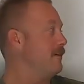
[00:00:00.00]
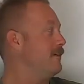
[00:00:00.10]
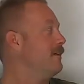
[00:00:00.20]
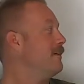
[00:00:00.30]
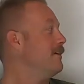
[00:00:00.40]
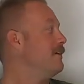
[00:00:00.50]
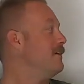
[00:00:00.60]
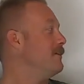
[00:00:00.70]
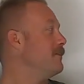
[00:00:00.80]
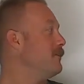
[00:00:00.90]
Fucking
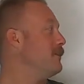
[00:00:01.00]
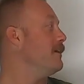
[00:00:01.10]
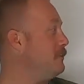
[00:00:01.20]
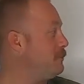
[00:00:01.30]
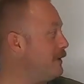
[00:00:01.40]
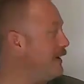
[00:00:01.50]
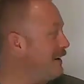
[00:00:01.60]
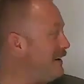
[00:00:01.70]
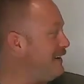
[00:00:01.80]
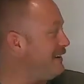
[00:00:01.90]
hell. All that
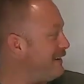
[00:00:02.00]
pain.